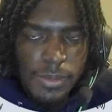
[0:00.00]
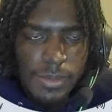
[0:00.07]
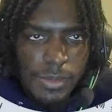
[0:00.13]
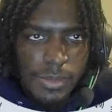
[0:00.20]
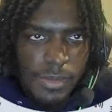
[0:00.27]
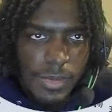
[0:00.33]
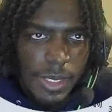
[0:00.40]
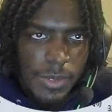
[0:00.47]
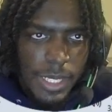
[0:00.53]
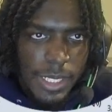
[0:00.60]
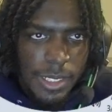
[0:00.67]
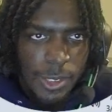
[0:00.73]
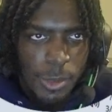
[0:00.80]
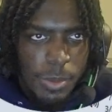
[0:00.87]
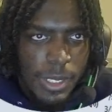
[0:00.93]
If I get a
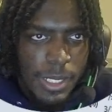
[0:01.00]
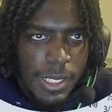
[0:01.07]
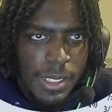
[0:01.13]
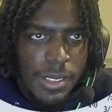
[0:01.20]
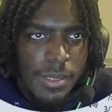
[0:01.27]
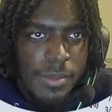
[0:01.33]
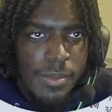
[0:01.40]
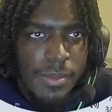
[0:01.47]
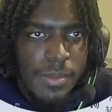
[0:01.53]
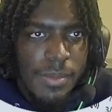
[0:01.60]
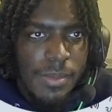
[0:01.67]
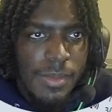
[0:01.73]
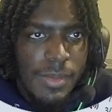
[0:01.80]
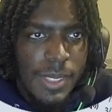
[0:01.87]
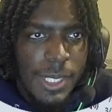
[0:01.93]
duplicate,
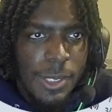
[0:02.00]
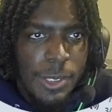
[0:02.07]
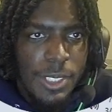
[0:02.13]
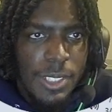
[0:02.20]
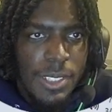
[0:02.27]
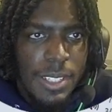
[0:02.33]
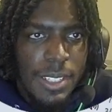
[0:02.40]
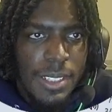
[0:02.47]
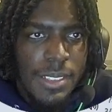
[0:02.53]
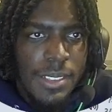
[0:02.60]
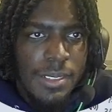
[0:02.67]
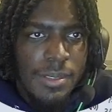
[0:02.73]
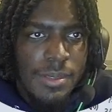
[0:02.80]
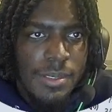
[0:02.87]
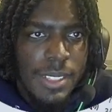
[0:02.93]
it'll just say
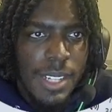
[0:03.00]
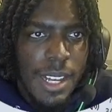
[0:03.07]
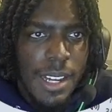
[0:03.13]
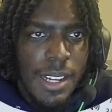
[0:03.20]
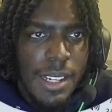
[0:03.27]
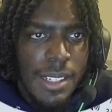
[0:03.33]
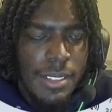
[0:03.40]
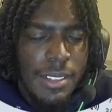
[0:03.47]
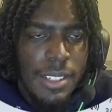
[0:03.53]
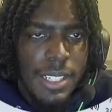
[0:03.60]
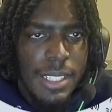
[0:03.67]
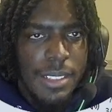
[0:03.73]
9 or 8,